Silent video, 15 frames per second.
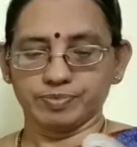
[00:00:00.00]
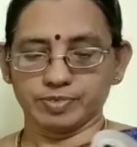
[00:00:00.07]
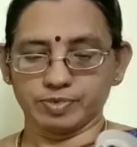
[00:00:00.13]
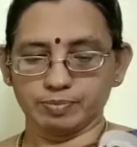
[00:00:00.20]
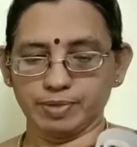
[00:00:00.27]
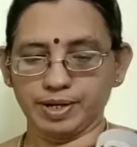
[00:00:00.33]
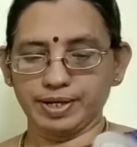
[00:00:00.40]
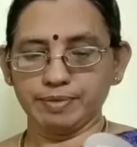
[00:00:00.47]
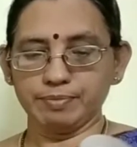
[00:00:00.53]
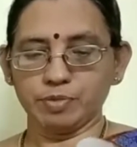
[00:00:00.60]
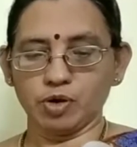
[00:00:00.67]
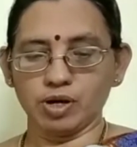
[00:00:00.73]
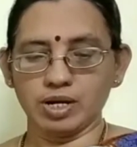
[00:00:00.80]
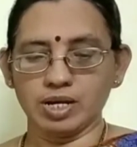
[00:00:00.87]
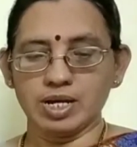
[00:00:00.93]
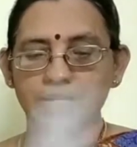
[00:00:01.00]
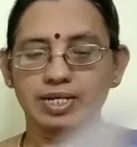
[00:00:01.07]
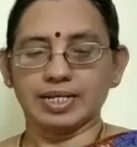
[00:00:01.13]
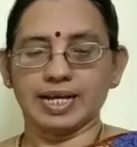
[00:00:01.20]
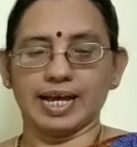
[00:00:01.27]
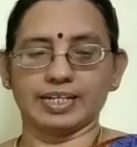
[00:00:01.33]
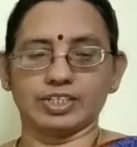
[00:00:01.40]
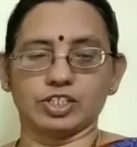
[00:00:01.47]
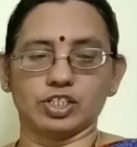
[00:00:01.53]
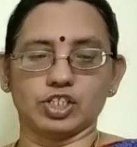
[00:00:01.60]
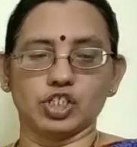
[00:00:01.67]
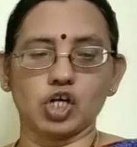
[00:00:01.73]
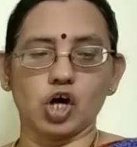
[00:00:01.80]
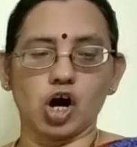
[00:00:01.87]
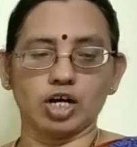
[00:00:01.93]
many more characters,
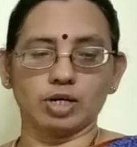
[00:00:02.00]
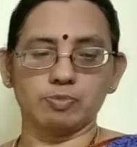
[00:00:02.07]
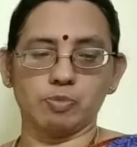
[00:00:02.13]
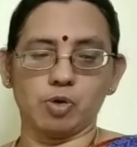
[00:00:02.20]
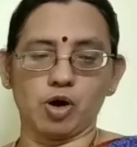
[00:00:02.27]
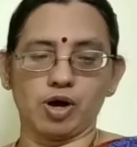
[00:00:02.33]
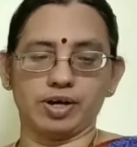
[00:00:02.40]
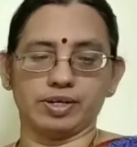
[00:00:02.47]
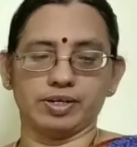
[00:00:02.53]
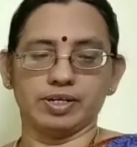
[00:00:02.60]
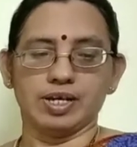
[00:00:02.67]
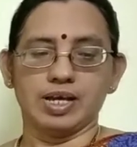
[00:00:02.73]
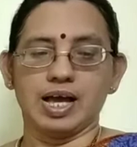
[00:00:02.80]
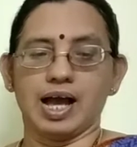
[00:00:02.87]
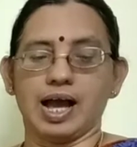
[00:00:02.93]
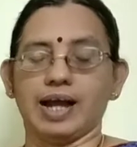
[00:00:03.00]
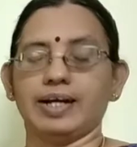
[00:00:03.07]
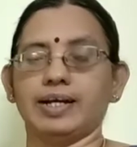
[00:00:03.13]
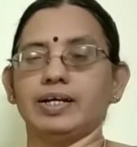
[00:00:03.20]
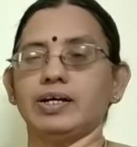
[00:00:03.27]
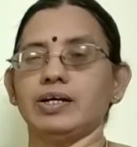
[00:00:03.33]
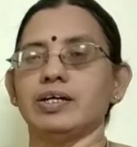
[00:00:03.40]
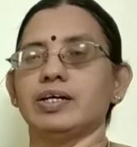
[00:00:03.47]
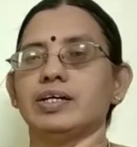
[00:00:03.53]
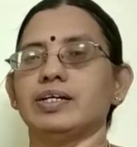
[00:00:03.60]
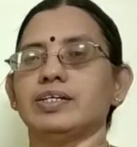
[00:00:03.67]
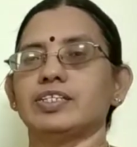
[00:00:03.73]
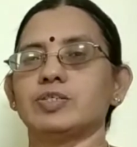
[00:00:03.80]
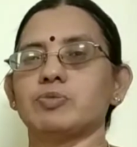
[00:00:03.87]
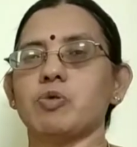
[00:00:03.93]
short boy, and a
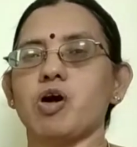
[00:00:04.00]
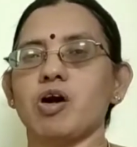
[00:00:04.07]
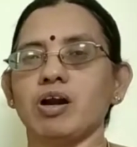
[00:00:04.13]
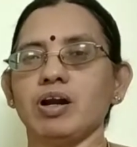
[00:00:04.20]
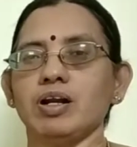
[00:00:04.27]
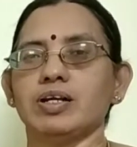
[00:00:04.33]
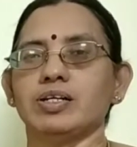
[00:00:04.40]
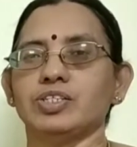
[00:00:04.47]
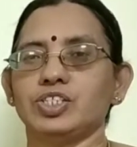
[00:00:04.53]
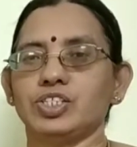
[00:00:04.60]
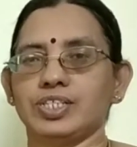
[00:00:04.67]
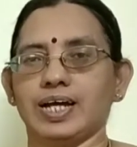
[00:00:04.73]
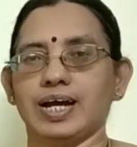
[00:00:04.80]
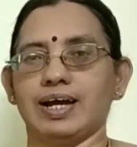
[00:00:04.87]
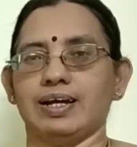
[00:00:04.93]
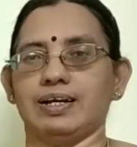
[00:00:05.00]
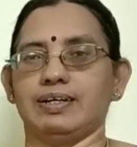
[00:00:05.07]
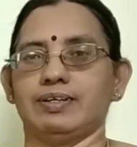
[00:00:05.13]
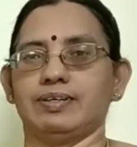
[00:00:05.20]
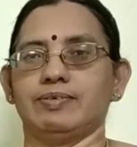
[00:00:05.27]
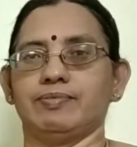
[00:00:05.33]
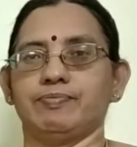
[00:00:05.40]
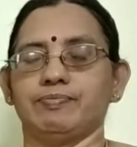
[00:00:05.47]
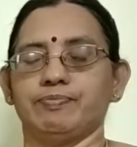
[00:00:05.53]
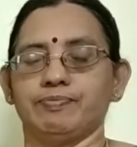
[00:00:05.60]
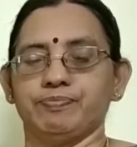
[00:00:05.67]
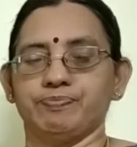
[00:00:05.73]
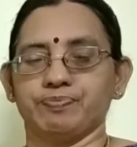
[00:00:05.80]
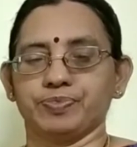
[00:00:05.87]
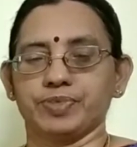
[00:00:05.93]
small child.
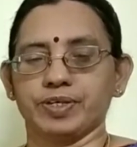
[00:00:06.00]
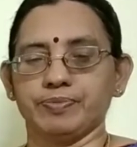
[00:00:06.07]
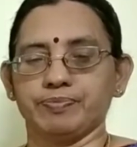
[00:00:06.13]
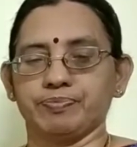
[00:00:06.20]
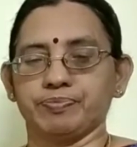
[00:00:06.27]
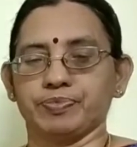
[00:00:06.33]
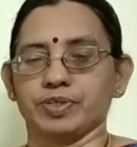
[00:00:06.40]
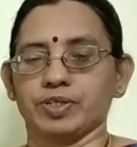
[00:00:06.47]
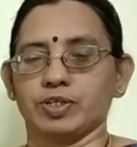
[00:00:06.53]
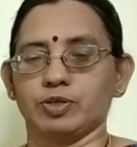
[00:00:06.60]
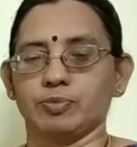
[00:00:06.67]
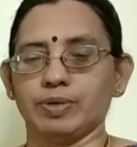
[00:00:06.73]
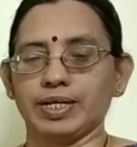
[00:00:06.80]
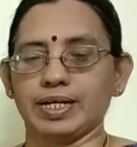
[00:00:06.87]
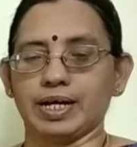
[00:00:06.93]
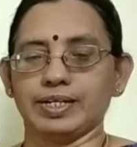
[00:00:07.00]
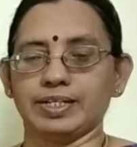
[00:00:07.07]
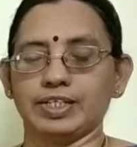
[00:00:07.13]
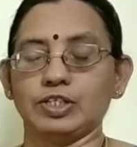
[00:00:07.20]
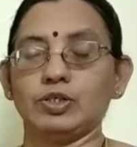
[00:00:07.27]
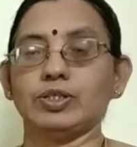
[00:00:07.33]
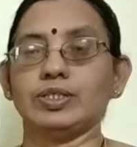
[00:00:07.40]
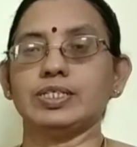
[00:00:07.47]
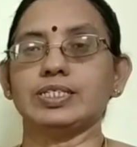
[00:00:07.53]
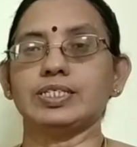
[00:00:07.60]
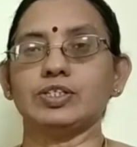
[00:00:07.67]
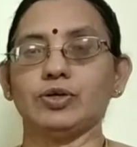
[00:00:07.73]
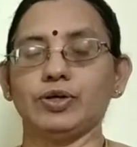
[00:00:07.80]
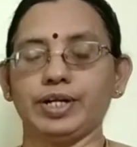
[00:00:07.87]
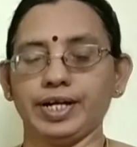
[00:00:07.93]
Okay, to be continued this
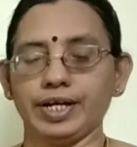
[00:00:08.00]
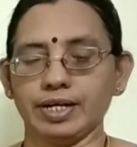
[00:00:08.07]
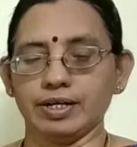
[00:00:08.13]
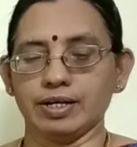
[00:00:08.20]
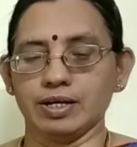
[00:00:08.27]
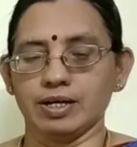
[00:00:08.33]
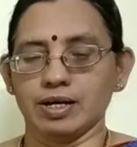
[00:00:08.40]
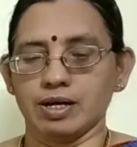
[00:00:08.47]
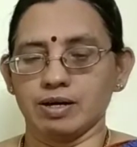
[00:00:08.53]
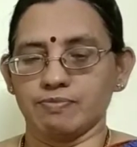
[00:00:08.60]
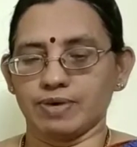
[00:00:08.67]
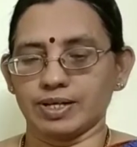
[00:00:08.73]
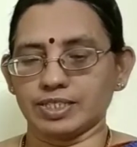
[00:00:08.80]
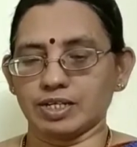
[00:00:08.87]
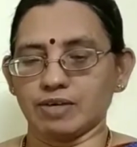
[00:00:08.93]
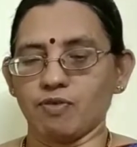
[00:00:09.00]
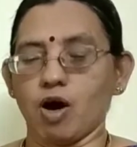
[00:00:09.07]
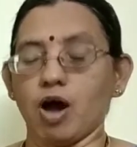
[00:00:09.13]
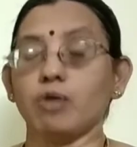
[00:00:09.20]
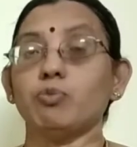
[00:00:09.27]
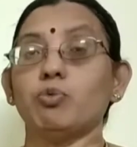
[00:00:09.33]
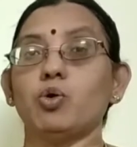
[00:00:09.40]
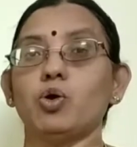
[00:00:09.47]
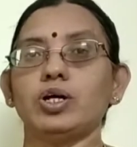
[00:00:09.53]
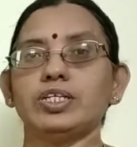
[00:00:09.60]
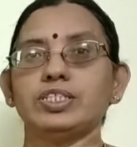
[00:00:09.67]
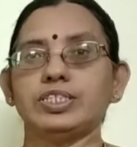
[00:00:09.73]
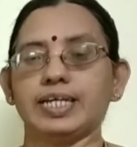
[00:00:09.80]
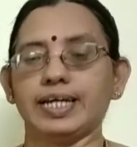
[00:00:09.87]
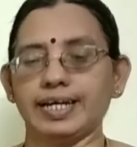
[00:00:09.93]
unit. First of all, old
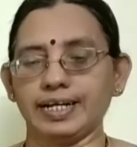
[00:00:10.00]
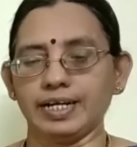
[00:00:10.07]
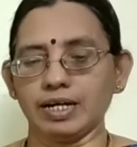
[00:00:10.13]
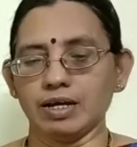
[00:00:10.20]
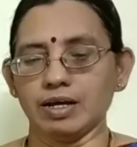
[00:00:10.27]
Jane.